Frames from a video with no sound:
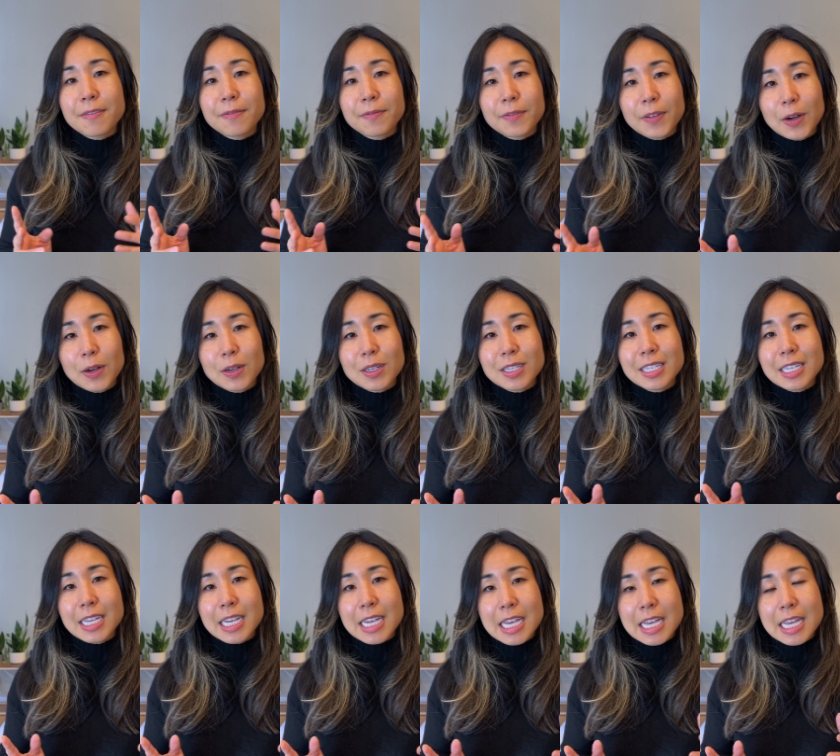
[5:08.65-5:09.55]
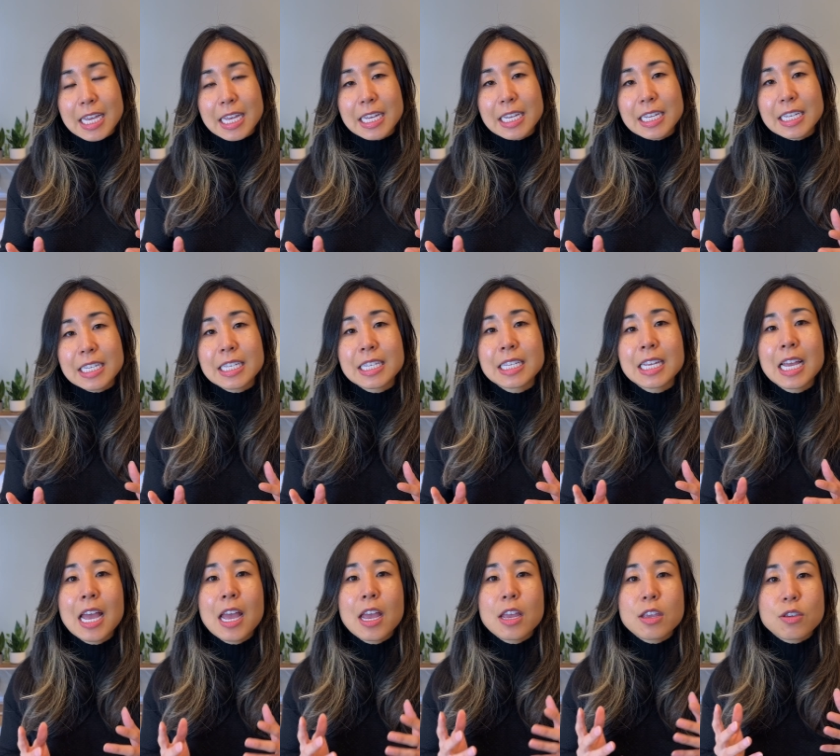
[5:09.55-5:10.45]
The first is
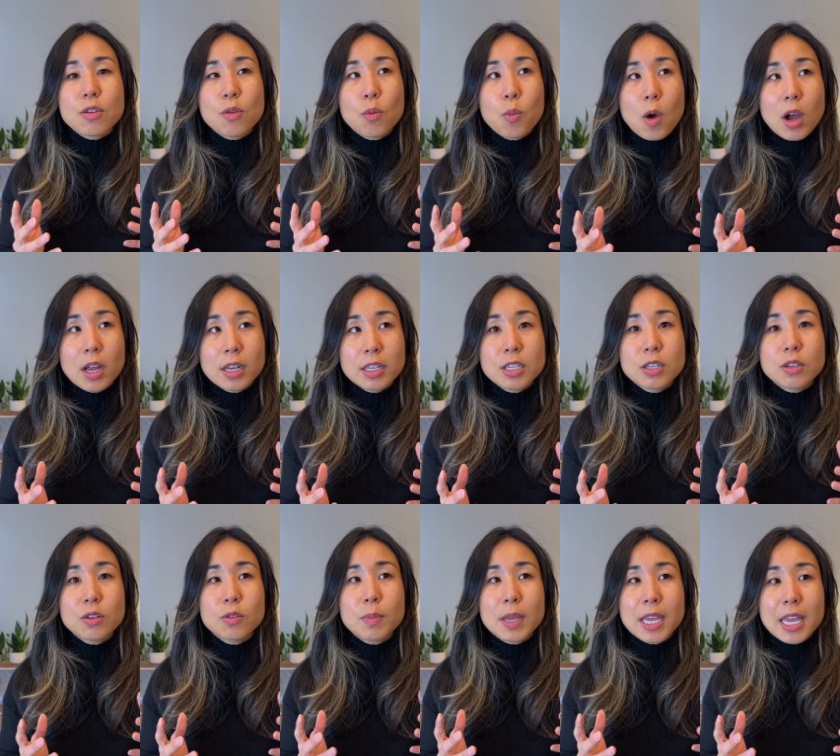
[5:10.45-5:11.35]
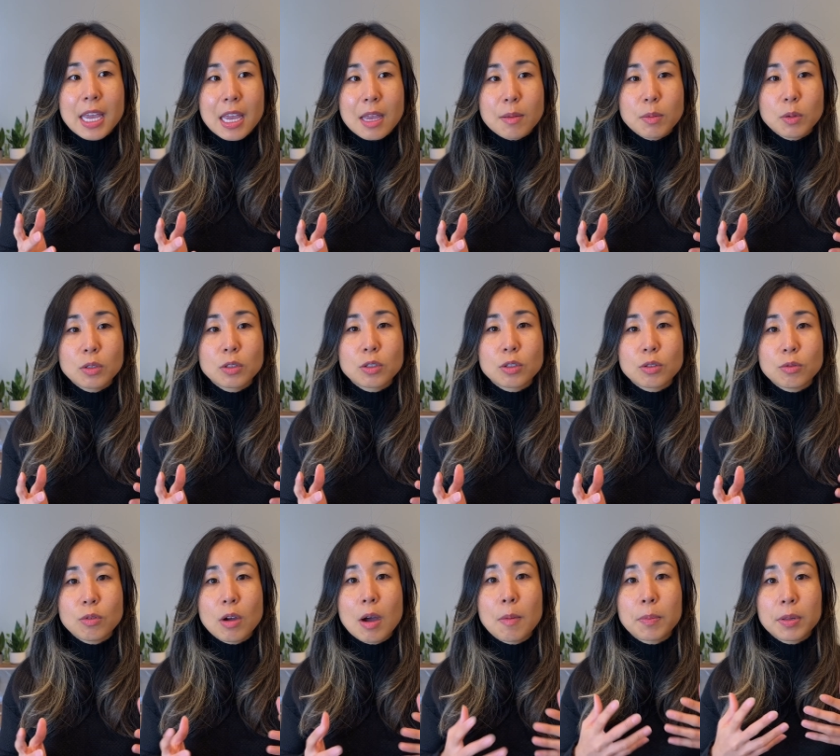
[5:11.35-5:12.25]
you want to be able
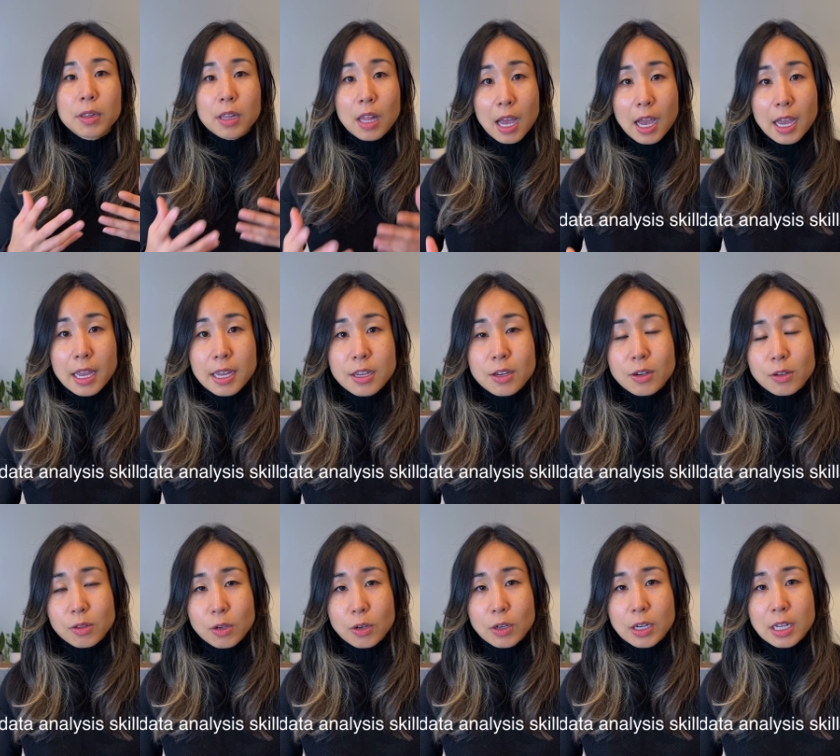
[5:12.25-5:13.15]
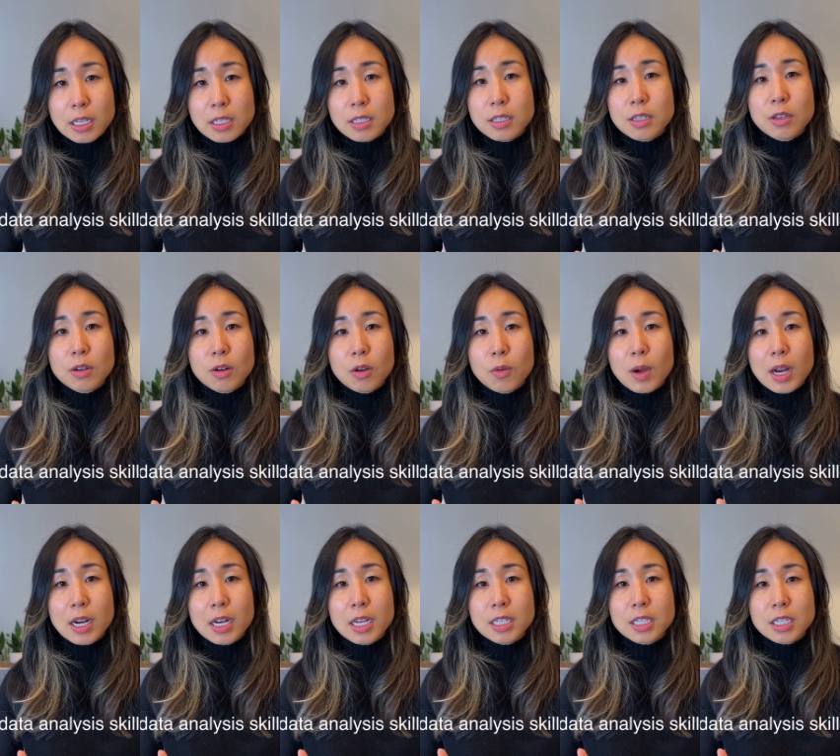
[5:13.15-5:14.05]
to apply your learnings. You don't
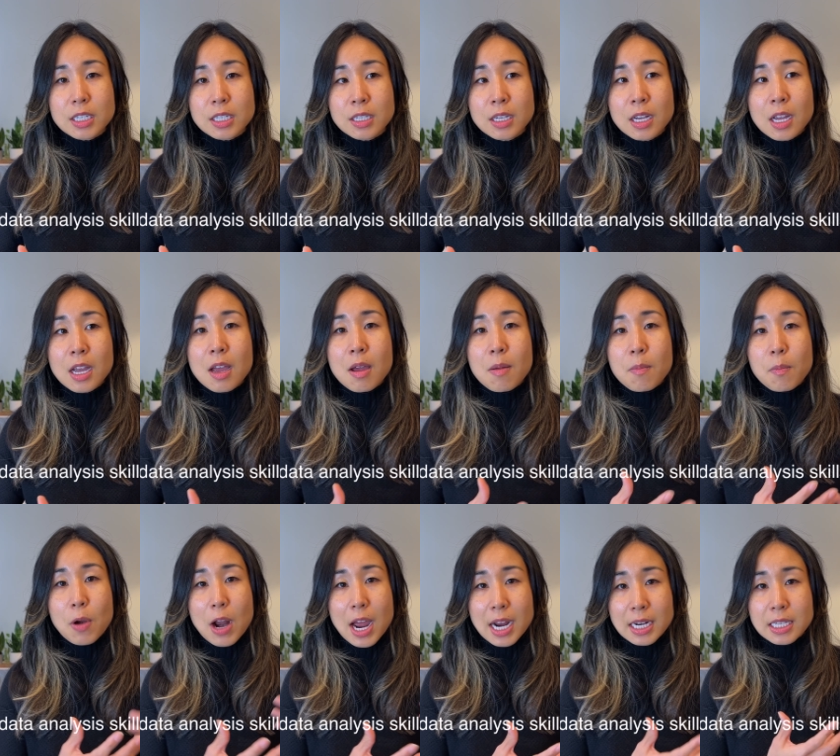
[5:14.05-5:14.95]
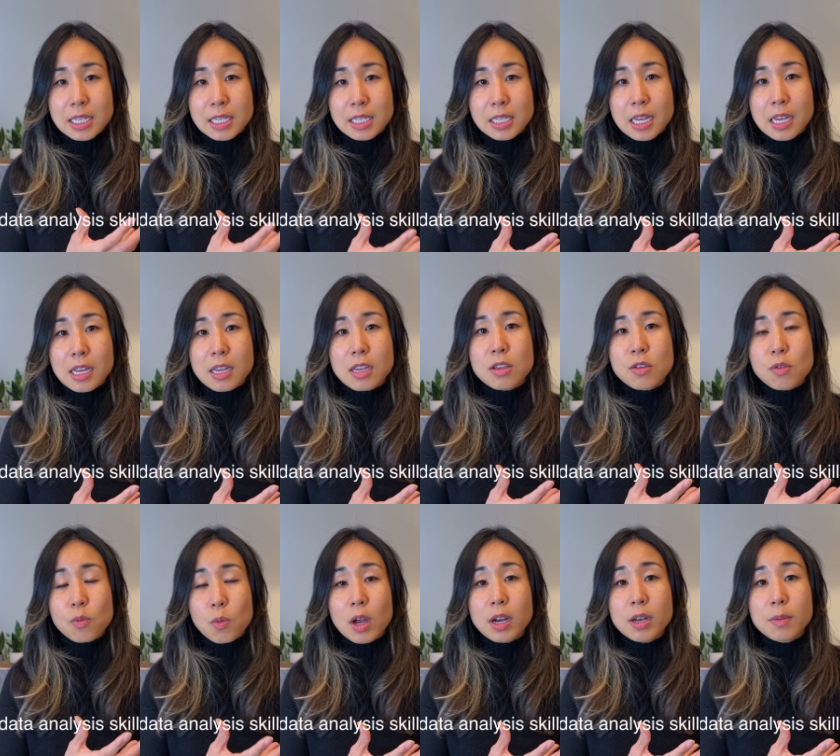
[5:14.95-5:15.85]
want to just practice it,
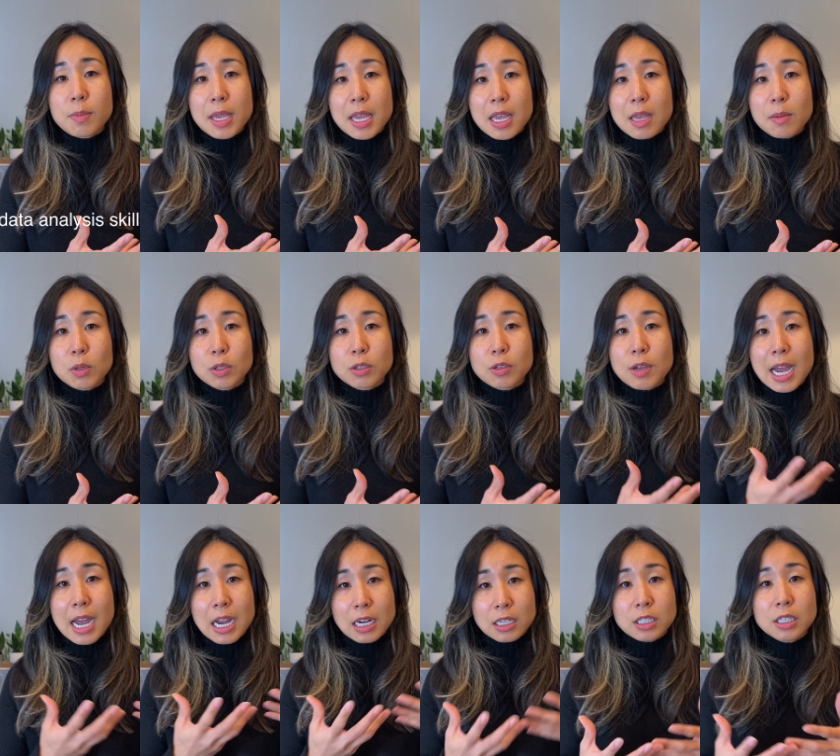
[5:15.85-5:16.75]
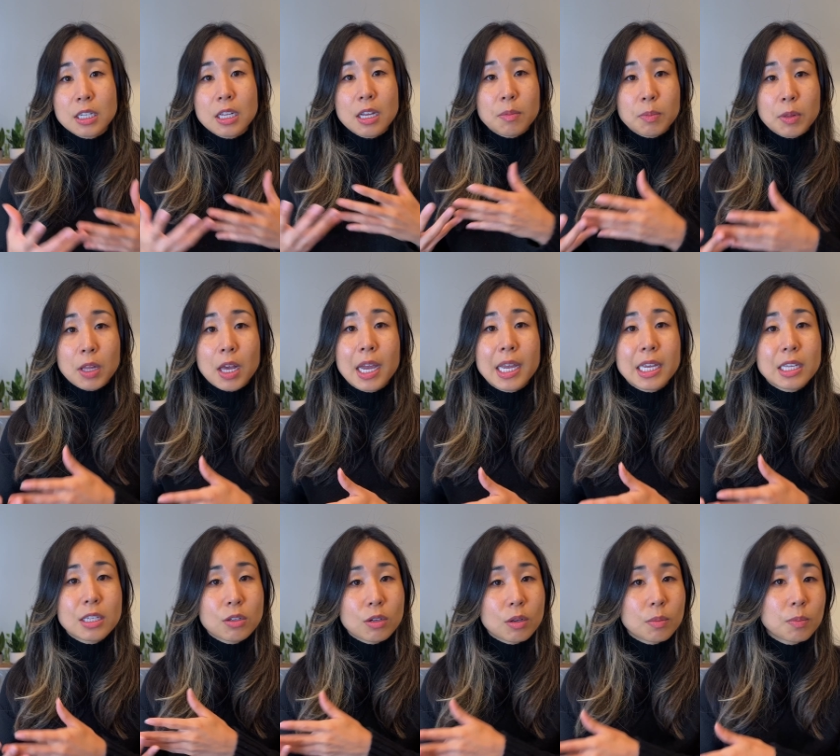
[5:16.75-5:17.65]
you want to be able to actually apply
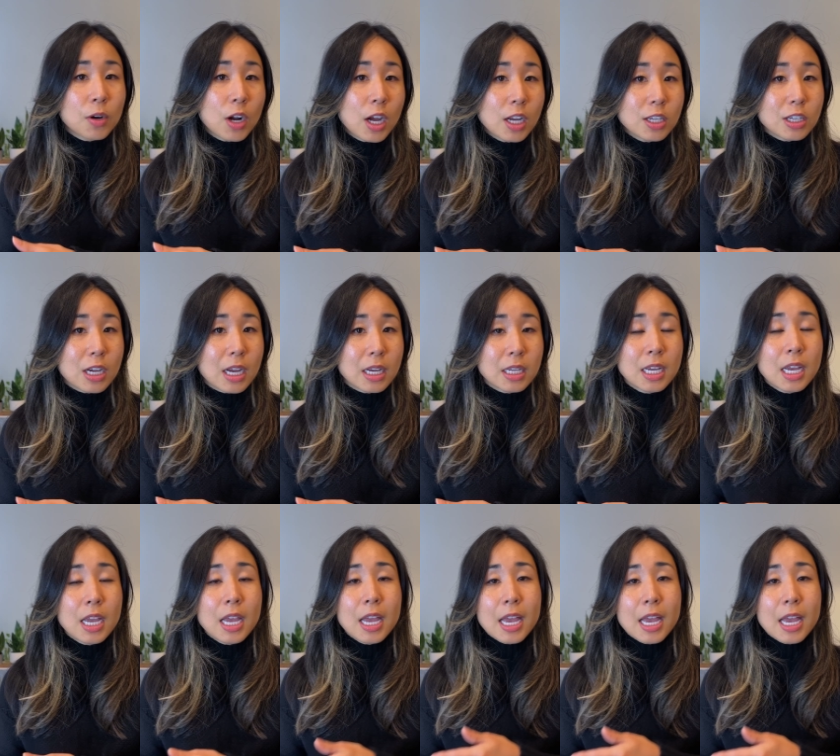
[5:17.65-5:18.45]
it to a project.